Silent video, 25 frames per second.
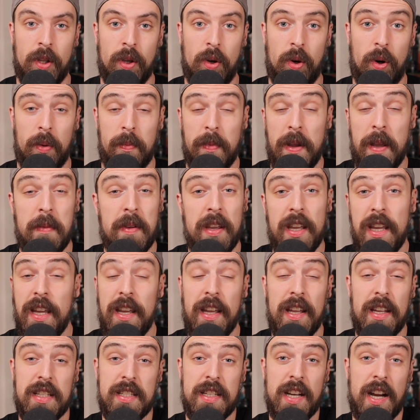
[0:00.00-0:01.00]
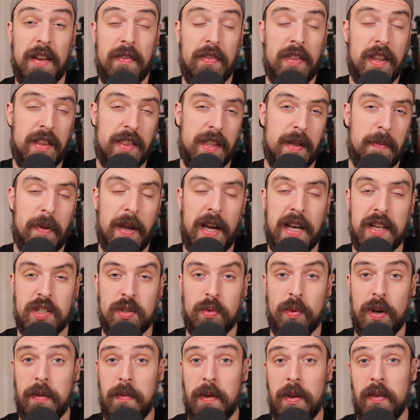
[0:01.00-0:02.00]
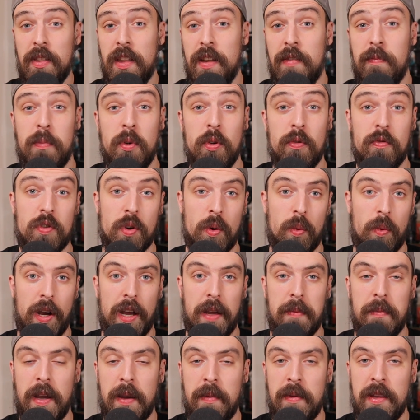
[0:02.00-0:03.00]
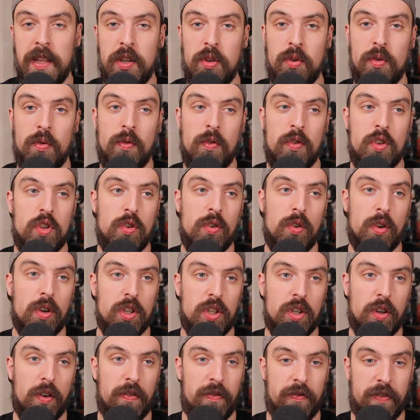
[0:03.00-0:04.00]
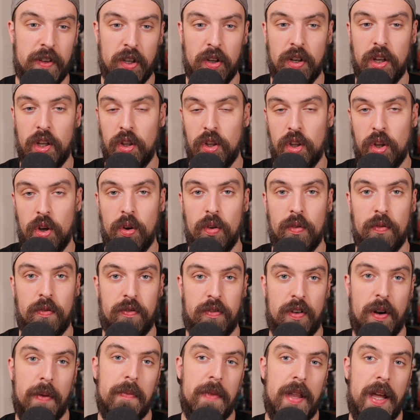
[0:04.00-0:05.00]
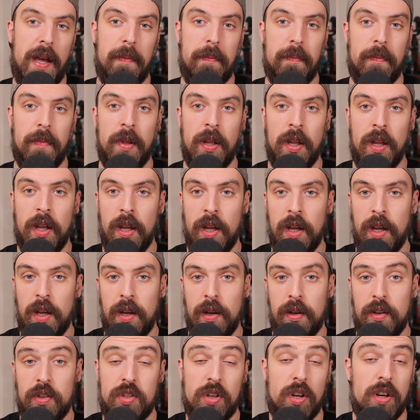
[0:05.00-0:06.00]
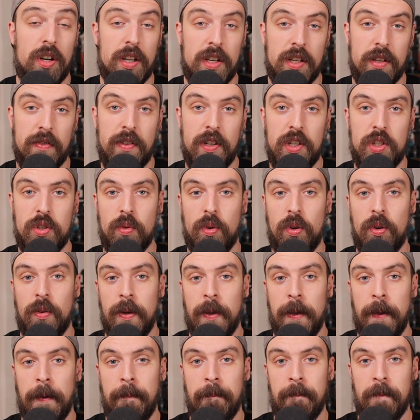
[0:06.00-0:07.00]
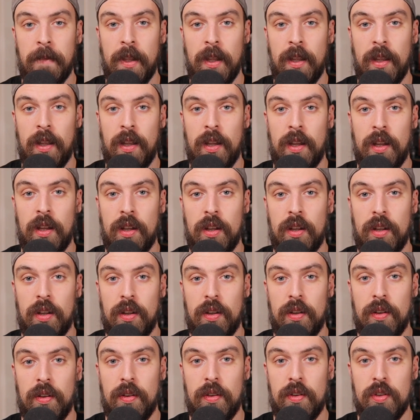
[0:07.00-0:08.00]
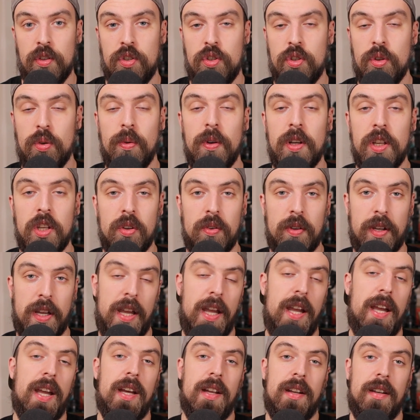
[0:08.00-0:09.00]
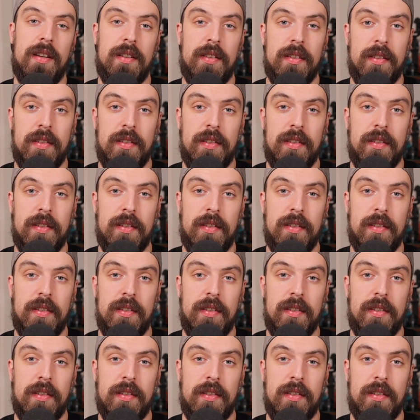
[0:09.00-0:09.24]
or maybe it's not even that they passed away, maybe they've moved away, maybe you're feeling alone from that certain individual, do what you can